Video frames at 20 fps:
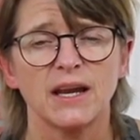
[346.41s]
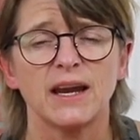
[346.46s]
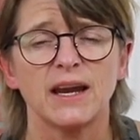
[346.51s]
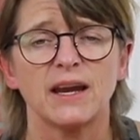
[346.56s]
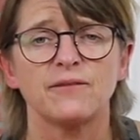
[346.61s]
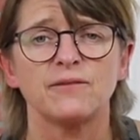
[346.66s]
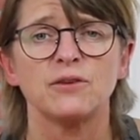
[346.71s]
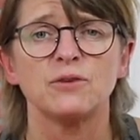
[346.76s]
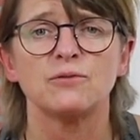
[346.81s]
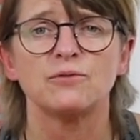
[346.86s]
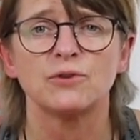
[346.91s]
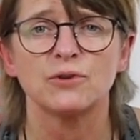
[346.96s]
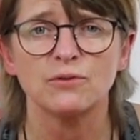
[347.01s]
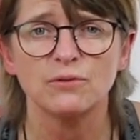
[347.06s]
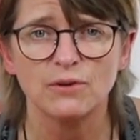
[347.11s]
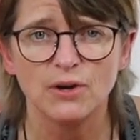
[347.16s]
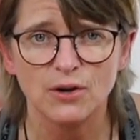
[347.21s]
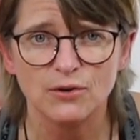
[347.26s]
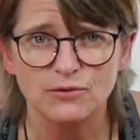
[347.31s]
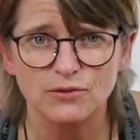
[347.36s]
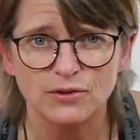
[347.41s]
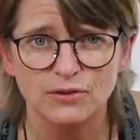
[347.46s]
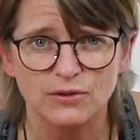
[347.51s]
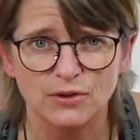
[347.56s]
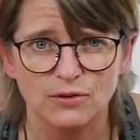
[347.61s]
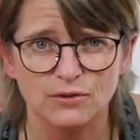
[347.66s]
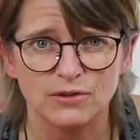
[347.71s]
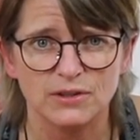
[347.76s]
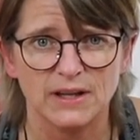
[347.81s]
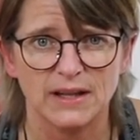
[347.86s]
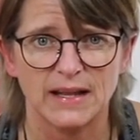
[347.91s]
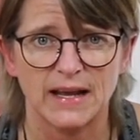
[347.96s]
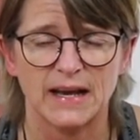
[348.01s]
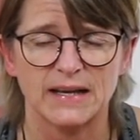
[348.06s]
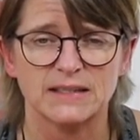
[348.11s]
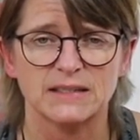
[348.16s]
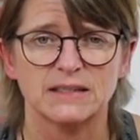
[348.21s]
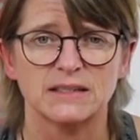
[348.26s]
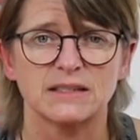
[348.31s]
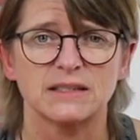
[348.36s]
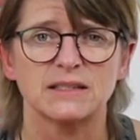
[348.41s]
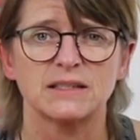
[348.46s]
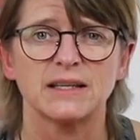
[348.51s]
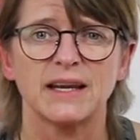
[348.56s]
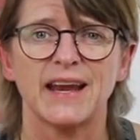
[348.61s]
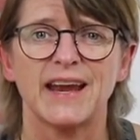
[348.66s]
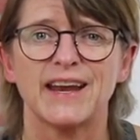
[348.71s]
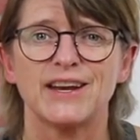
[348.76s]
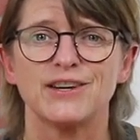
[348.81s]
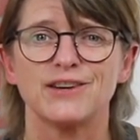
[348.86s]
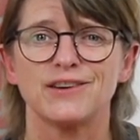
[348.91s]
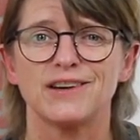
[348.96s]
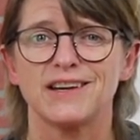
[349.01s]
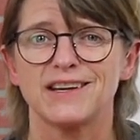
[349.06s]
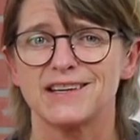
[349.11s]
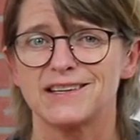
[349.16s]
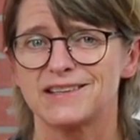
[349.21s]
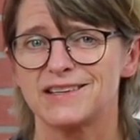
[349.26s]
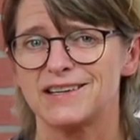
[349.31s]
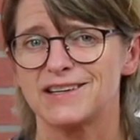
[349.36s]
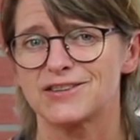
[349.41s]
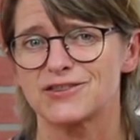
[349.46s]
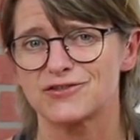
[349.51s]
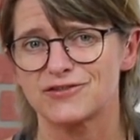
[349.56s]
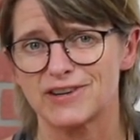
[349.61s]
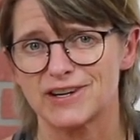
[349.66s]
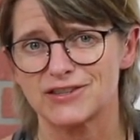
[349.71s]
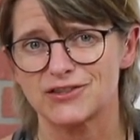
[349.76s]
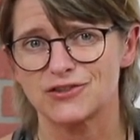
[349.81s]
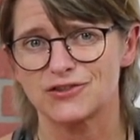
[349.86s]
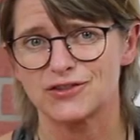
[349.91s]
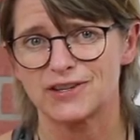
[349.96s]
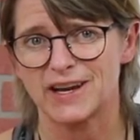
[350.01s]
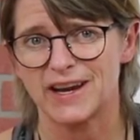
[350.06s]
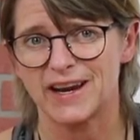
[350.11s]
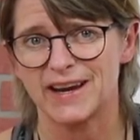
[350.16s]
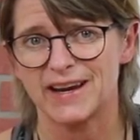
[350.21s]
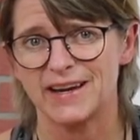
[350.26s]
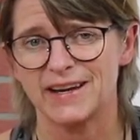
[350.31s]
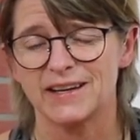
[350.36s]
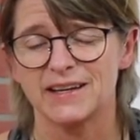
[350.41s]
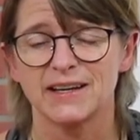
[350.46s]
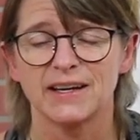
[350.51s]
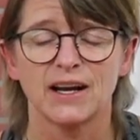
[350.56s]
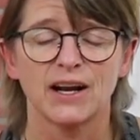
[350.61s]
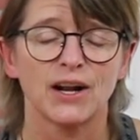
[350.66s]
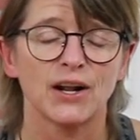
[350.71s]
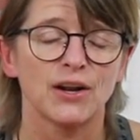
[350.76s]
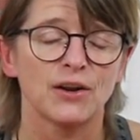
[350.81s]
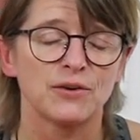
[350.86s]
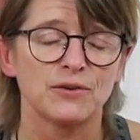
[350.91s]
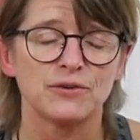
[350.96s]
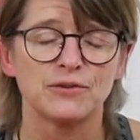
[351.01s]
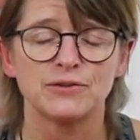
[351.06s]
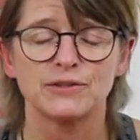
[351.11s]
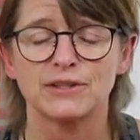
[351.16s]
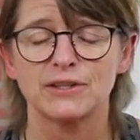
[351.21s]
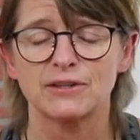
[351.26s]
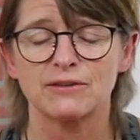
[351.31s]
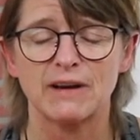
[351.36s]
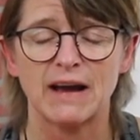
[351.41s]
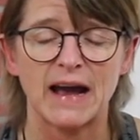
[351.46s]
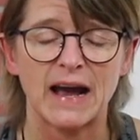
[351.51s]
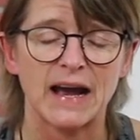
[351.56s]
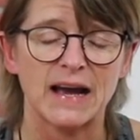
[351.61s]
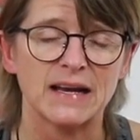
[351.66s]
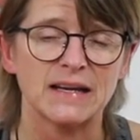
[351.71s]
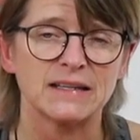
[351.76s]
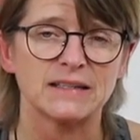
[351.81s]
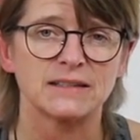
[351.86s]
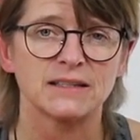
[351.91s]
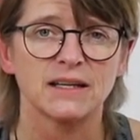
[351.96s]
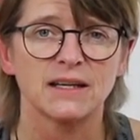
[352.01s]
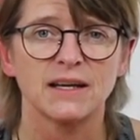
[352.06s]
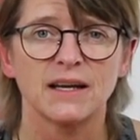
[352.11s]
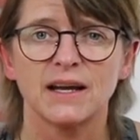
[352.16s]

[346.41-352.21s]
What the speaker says: If you do go to those classes and you hear the instructor say, close your eyes,